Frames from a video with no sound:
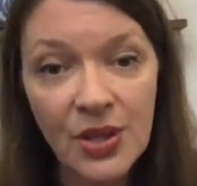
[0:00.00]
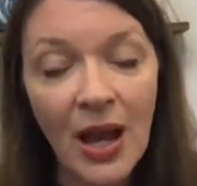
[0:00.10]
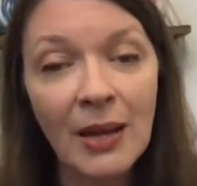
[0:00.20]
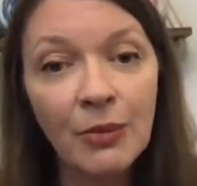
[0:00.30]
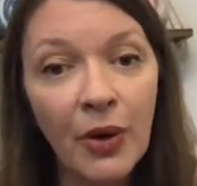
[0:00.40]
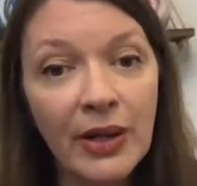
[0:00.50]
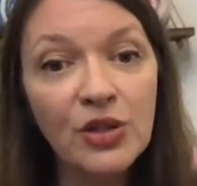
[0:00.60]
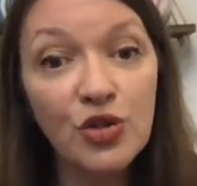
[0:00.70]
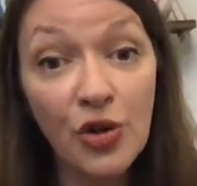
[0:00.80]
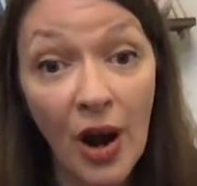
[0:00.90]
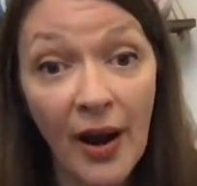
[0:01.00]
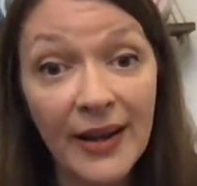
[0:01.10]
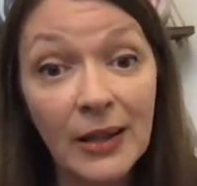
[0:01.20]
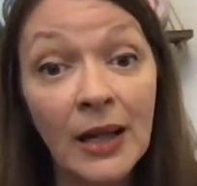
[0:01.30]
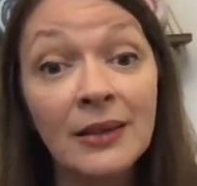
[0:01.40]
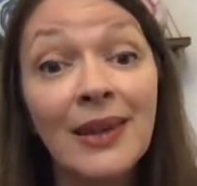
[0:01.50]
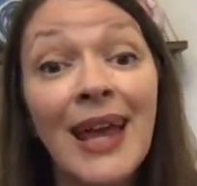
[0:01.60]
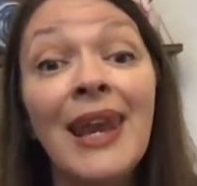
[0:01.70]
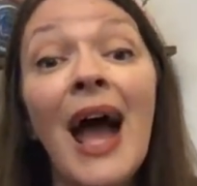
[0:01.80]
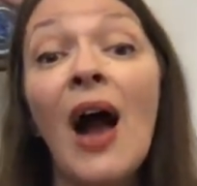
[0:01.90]
I am going to try and
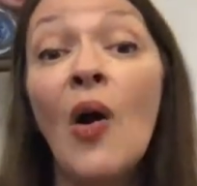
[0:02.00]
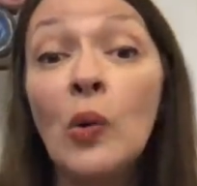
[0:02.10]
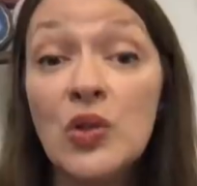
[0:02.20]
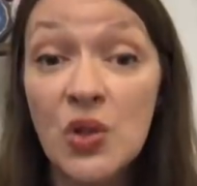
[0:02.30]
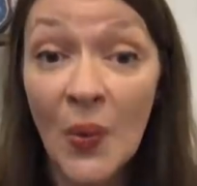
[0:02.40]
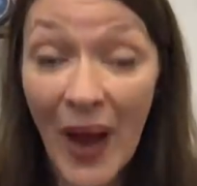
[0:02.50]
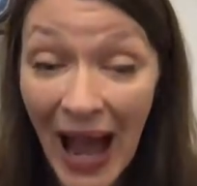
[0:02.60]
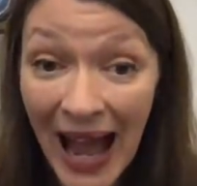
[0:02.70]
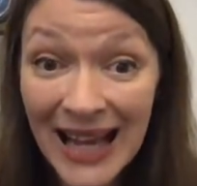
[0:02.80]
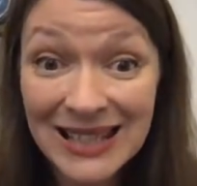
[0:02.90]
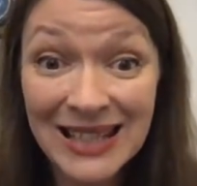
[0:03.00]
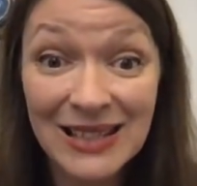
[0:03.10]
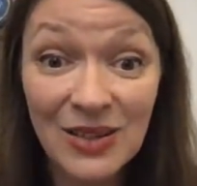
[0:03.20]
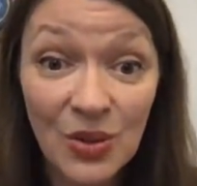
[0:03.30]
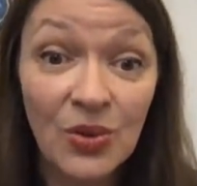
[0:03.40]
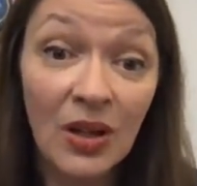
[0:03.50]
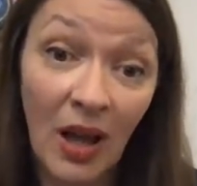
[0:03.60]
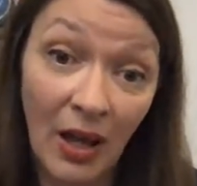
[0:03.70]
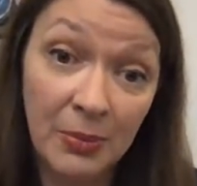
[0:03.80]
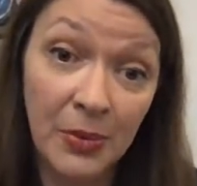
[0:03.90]
then also add it to the
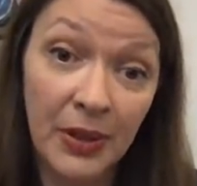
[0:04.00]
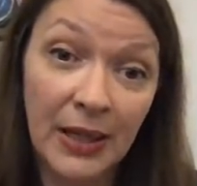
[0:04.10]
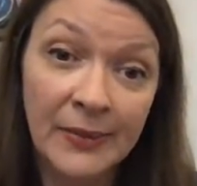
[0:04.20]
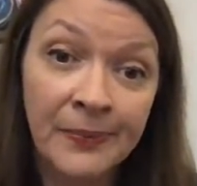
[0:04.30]
library,